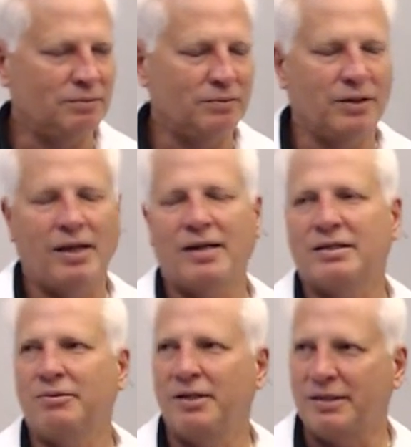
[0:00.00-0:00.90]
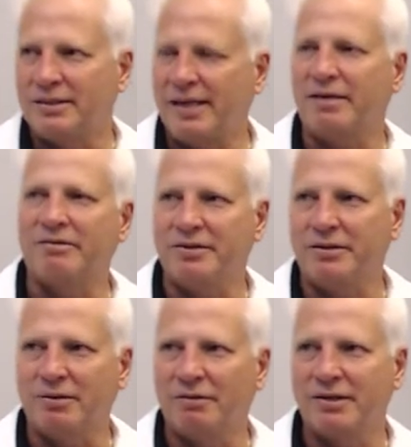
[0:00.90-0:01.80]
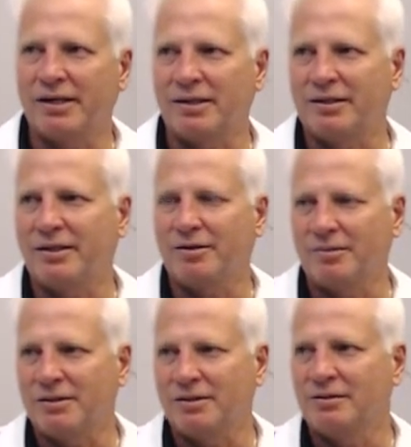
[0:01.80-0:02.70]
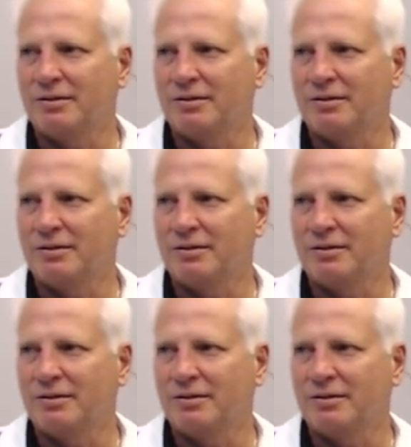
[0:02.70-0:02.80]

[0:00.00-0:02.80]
Well, actually, we didn't take video of it. I could kill myself.